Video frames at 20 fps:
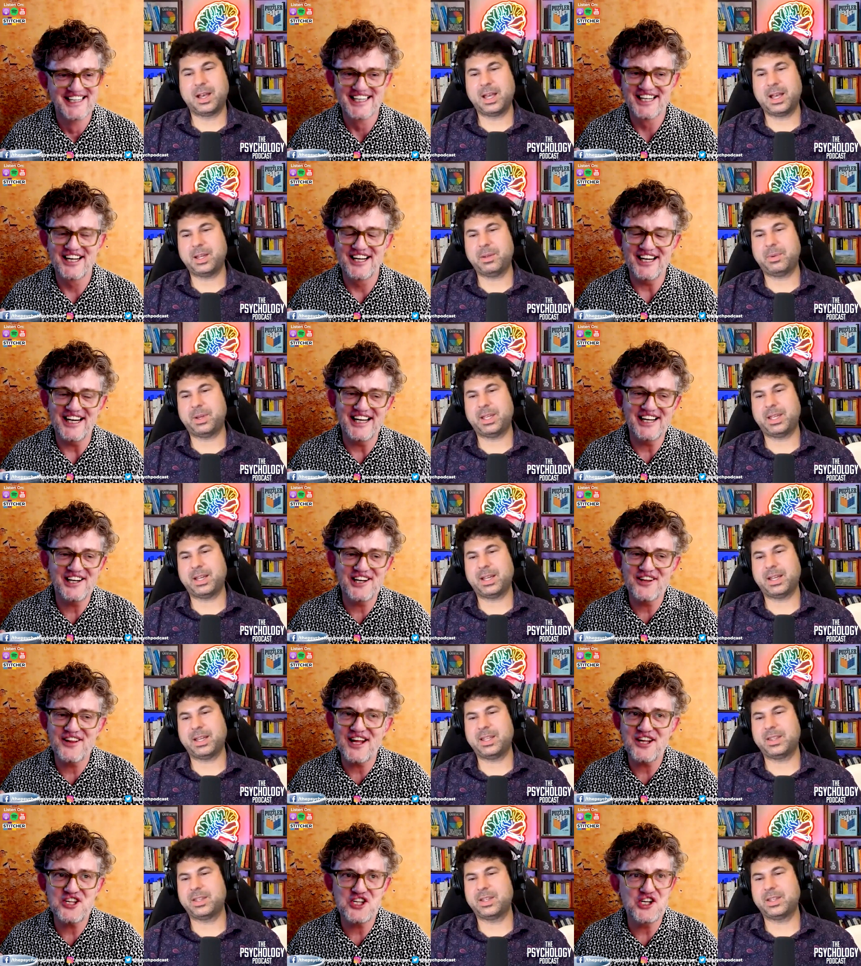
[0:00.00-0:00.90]
Speaker 1: Anyway,
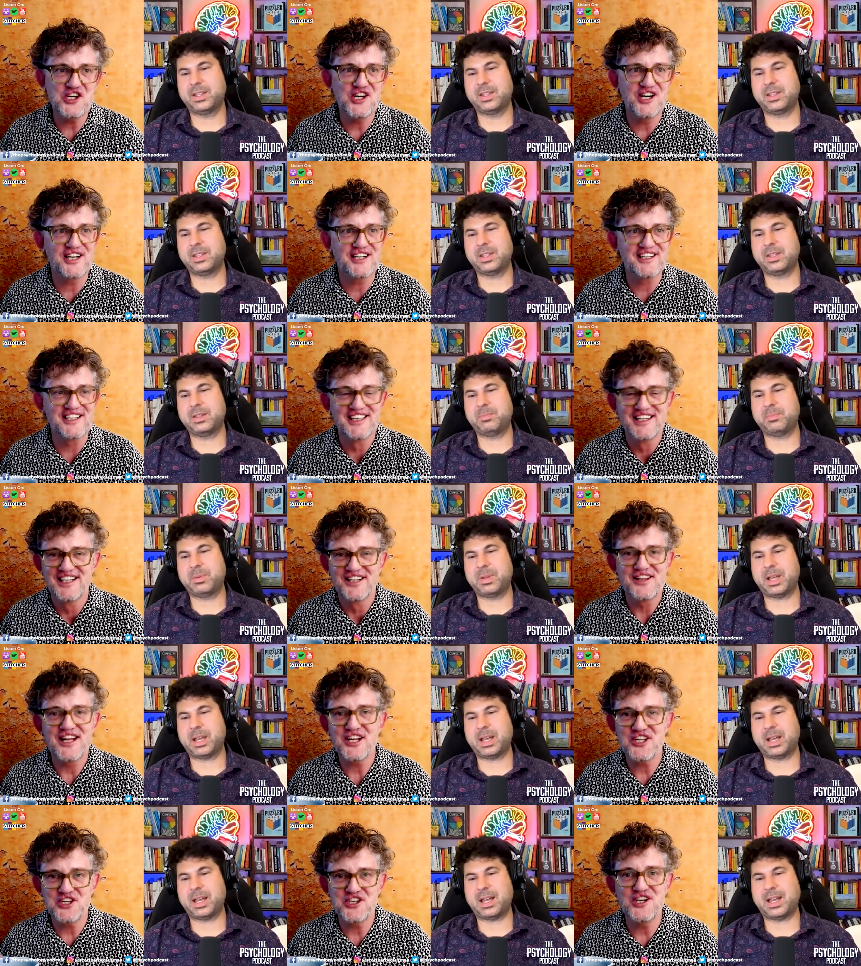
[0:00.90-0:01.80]
that
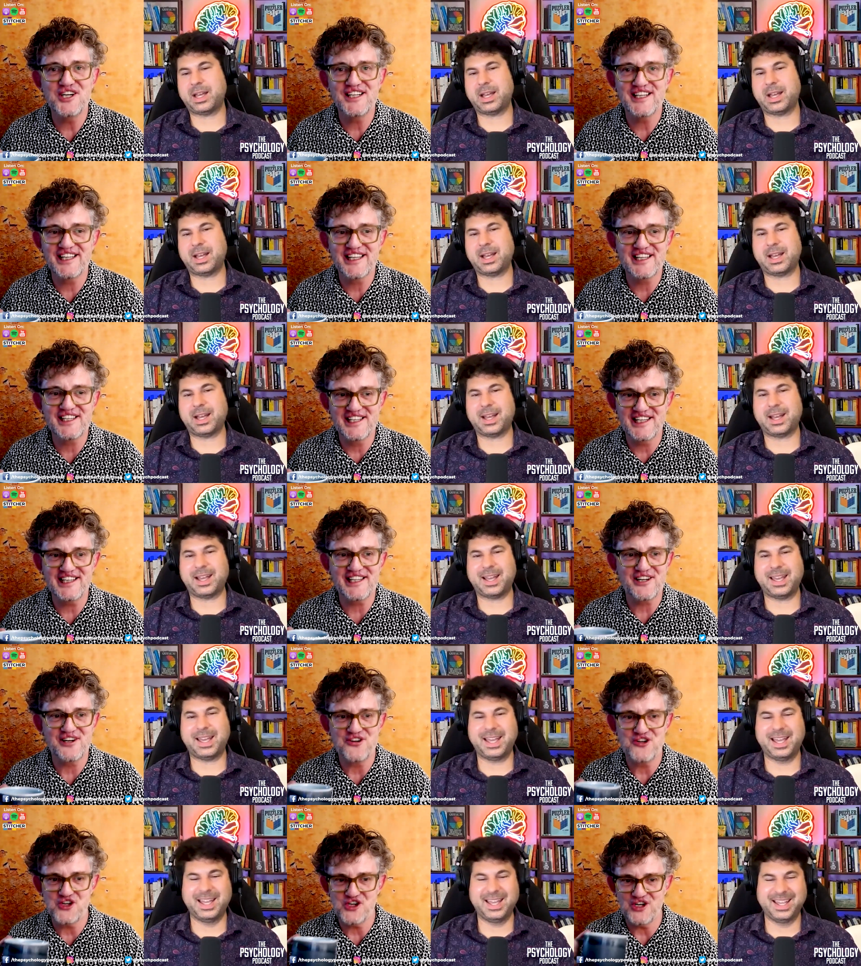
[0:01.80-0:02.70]
shirt is
Speaker 2: a
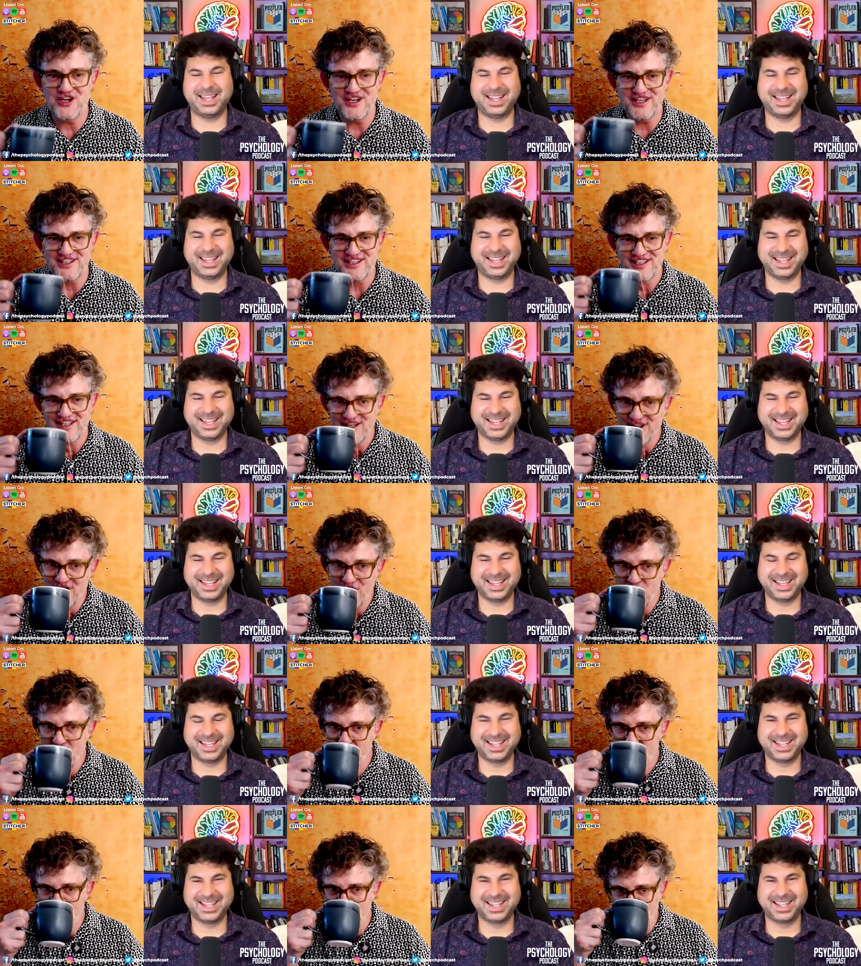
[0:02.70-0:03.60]
disco shirt.
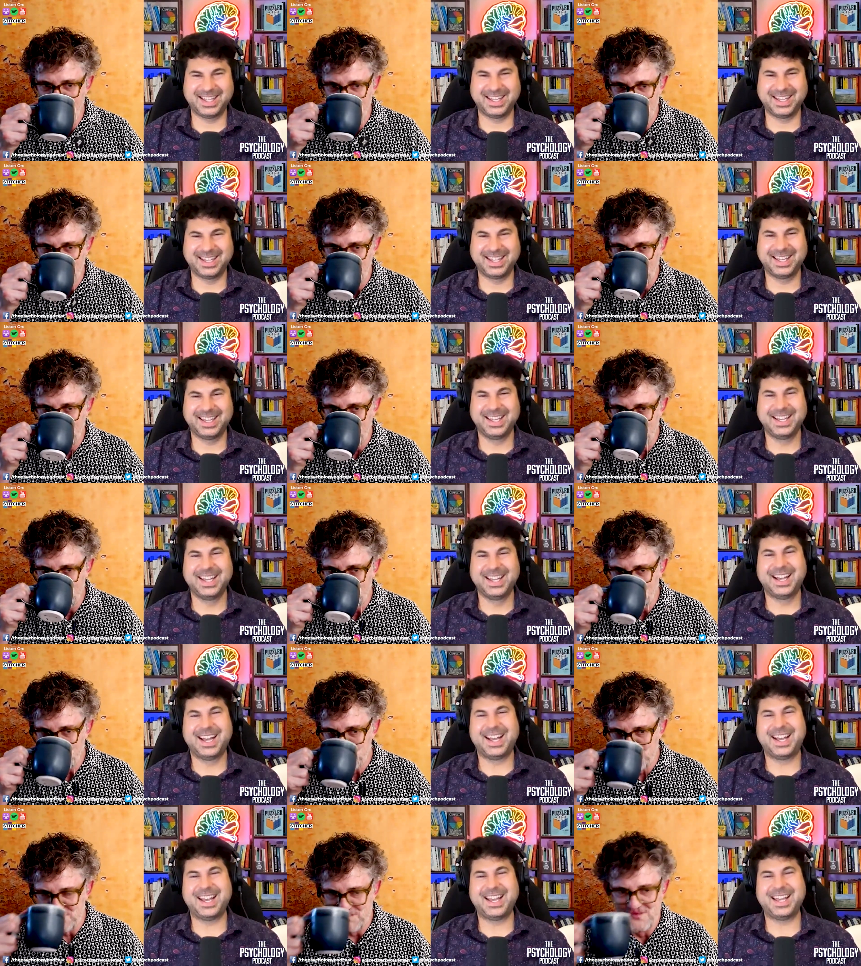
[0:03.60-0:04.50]

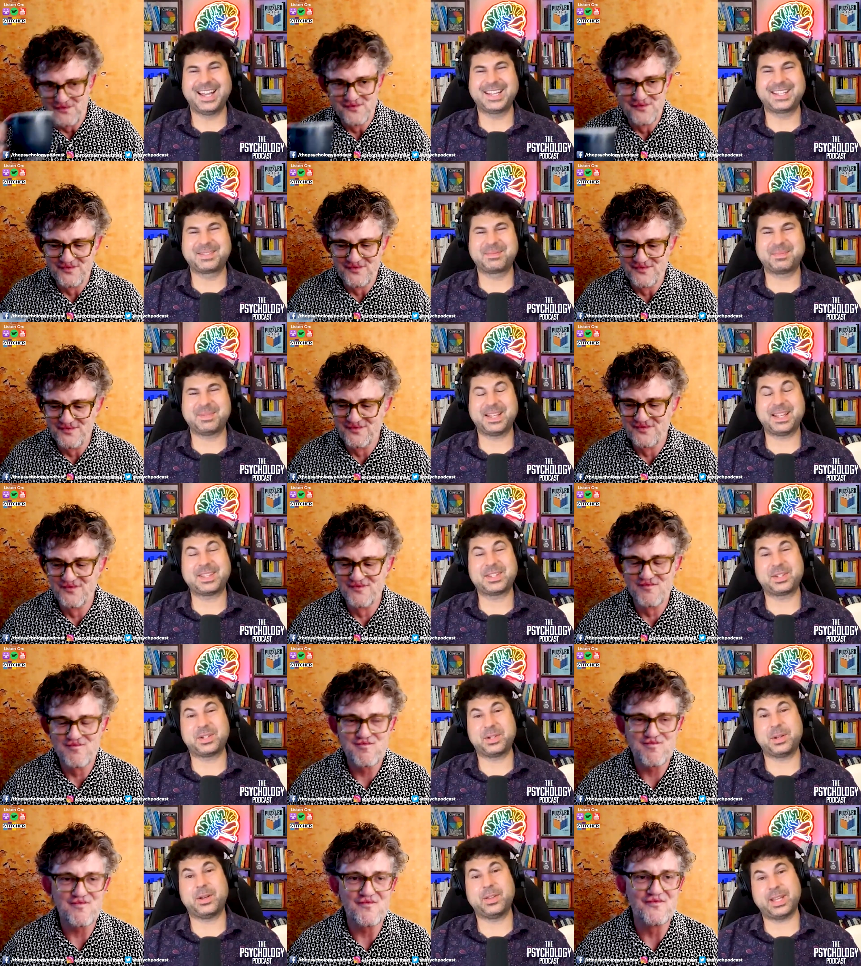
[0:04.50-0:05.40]
I asked. That's
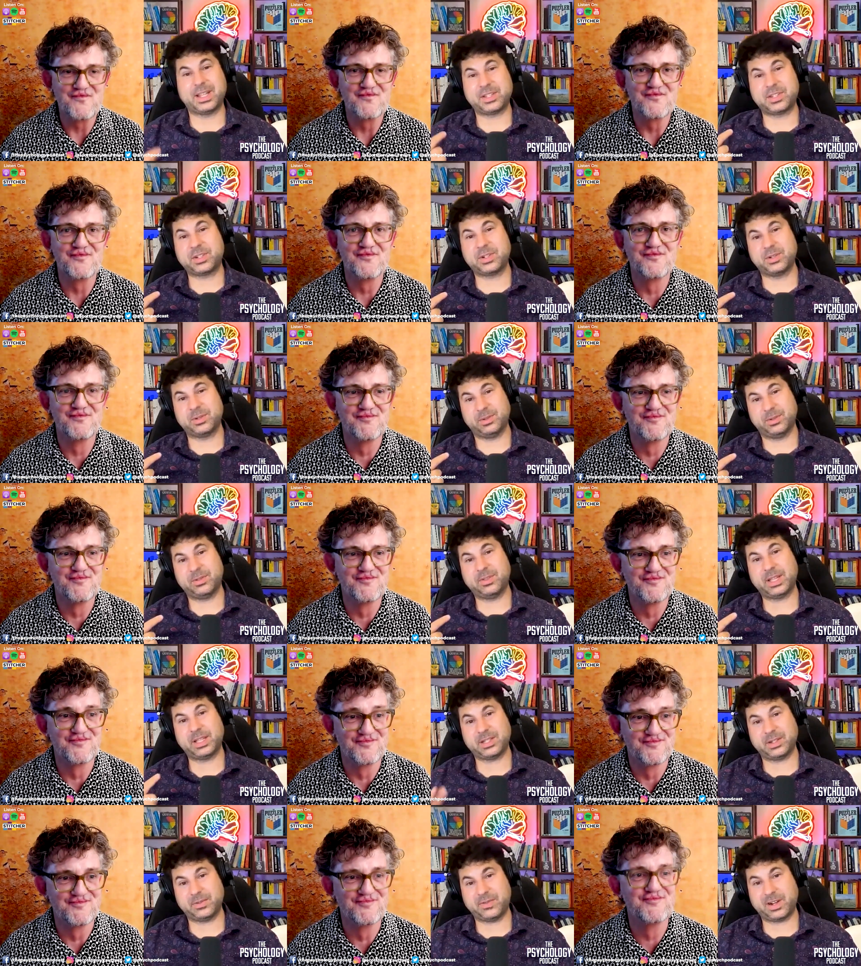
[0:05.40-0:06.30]
true. Oh, that's true.
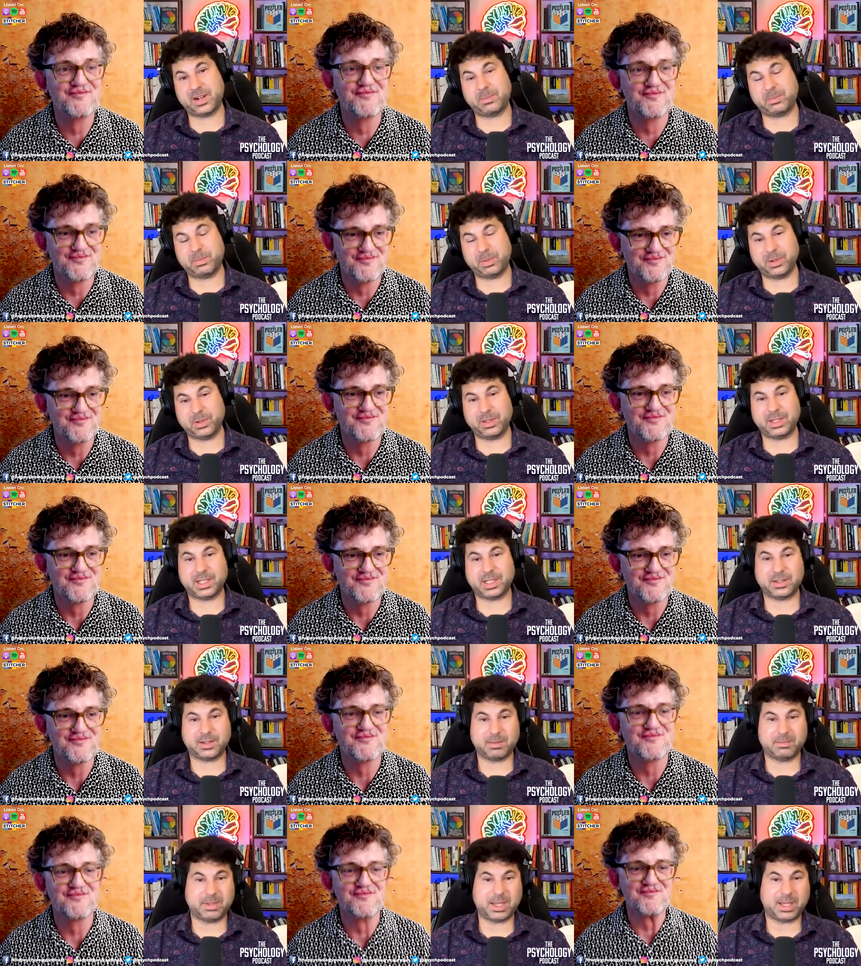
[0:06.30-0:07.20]
That's a fair point. That's
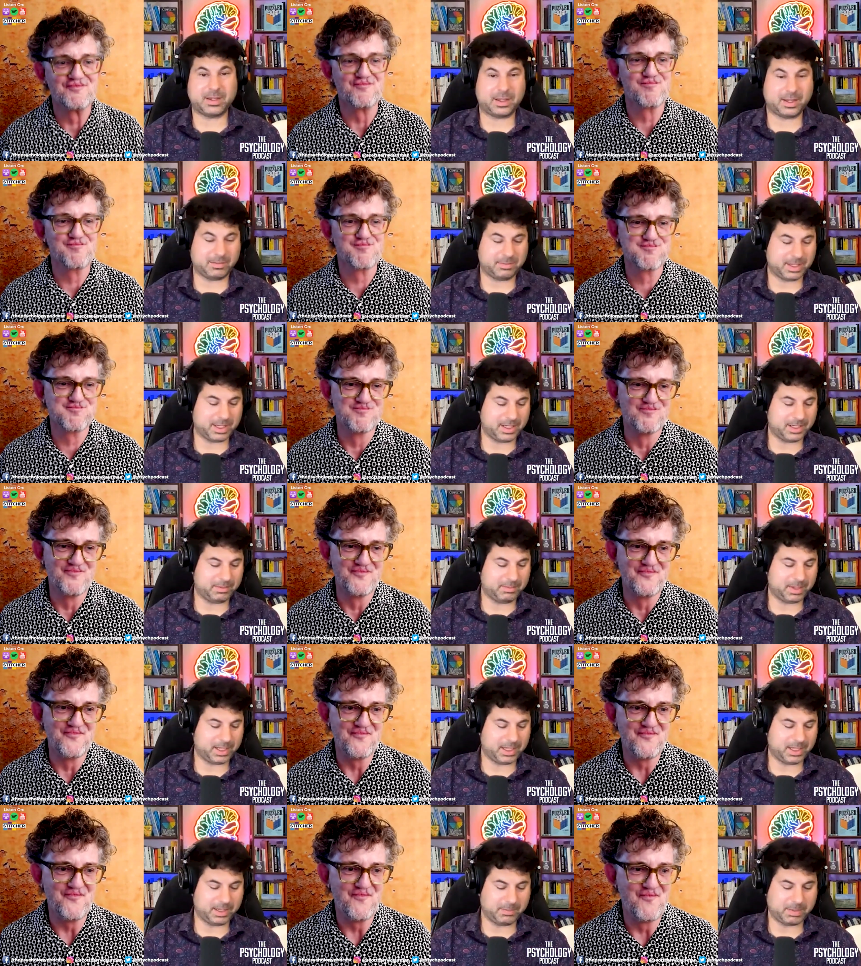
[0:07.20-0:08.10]
I'm not in
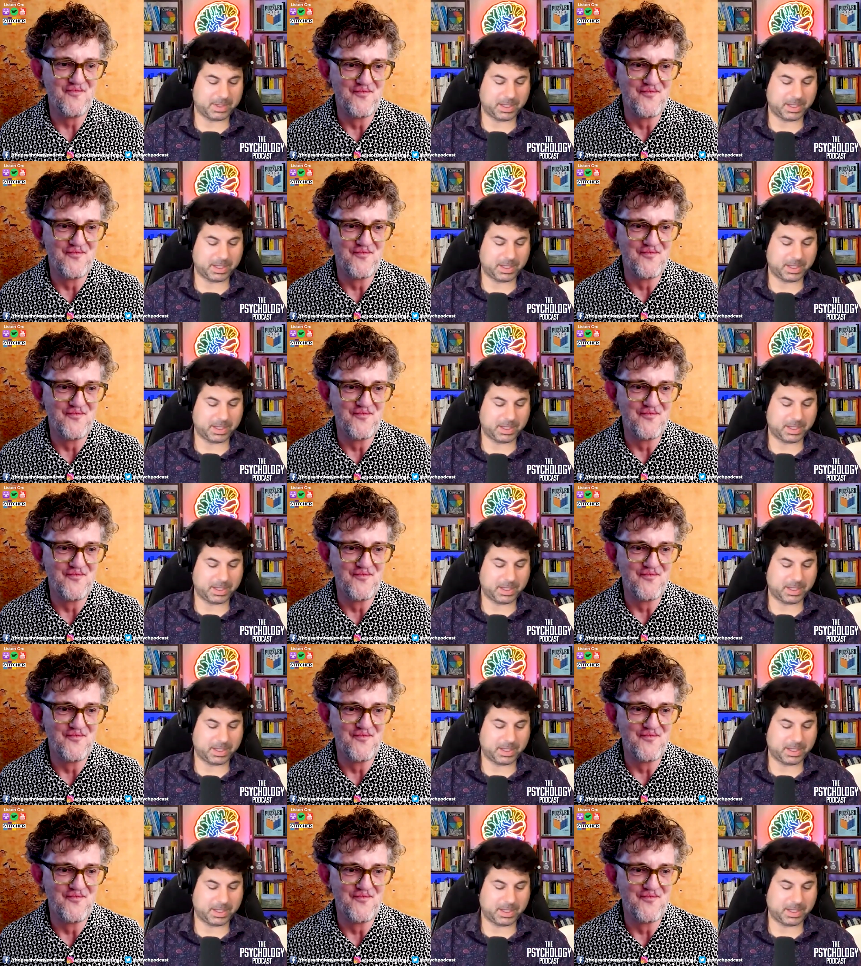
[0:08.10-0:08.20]
my hip